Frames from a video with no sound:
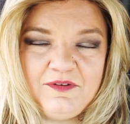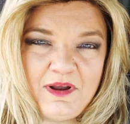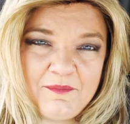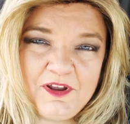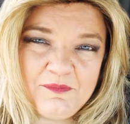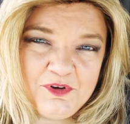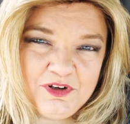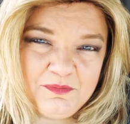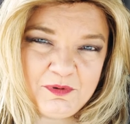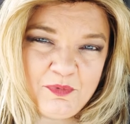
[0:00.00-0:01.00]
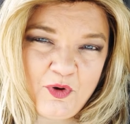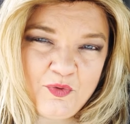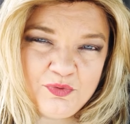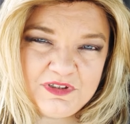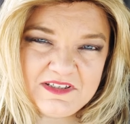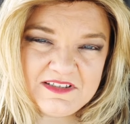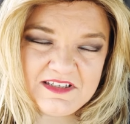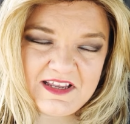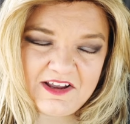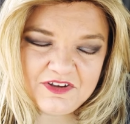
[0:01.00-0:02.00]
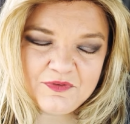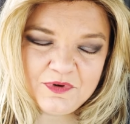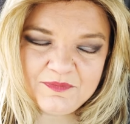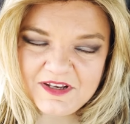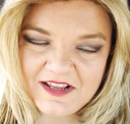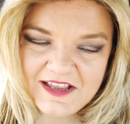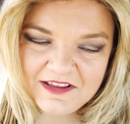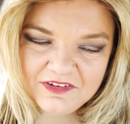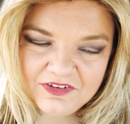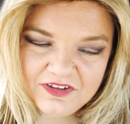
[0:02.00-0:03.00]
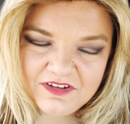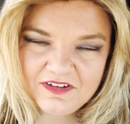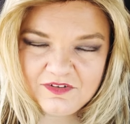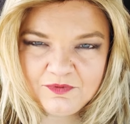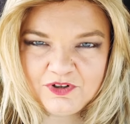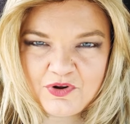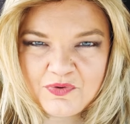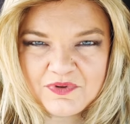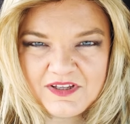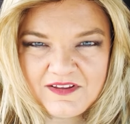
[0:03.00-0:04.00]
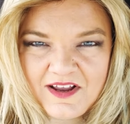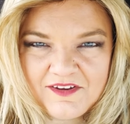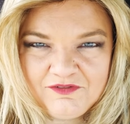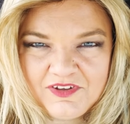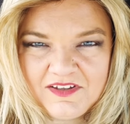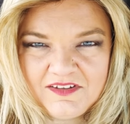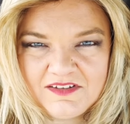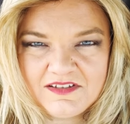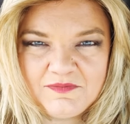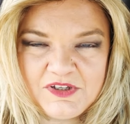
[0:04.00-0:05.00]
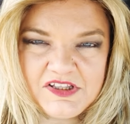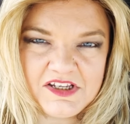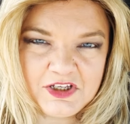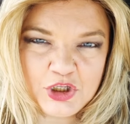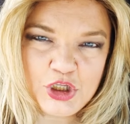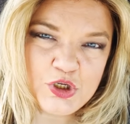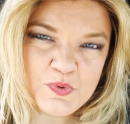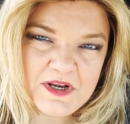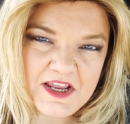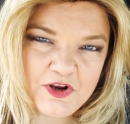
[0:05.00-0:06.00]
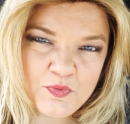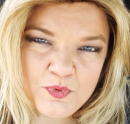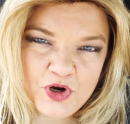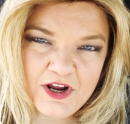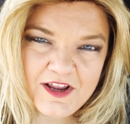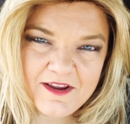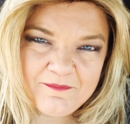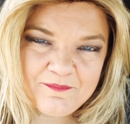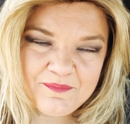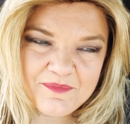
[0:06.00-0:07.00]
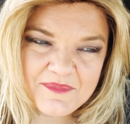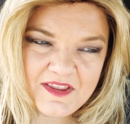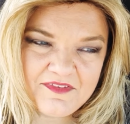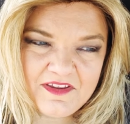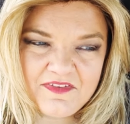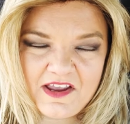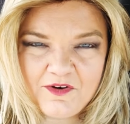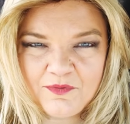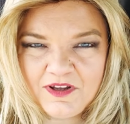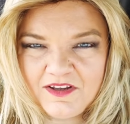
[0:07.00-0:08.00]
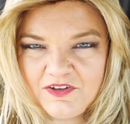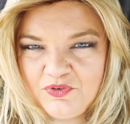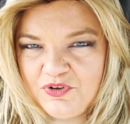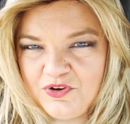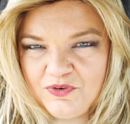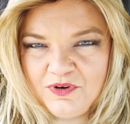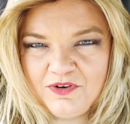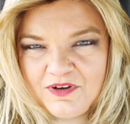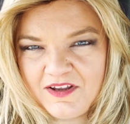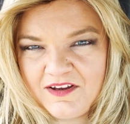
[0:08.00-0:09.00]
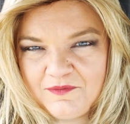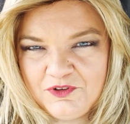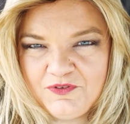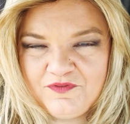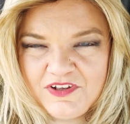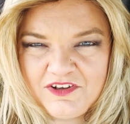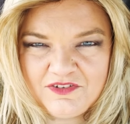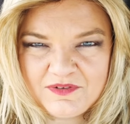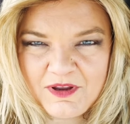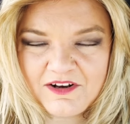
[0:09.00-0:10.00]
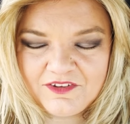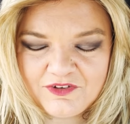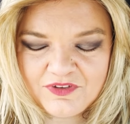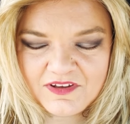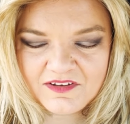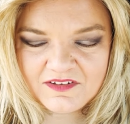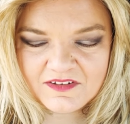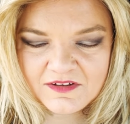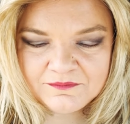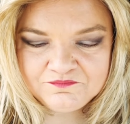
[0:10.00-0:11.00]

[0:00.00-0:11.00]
I might put up a poll to see how you want me to handle it. Do you want only live feeds to be like a Q&A on Prime? And then that way, you know, okay, I'm doing videos about other things.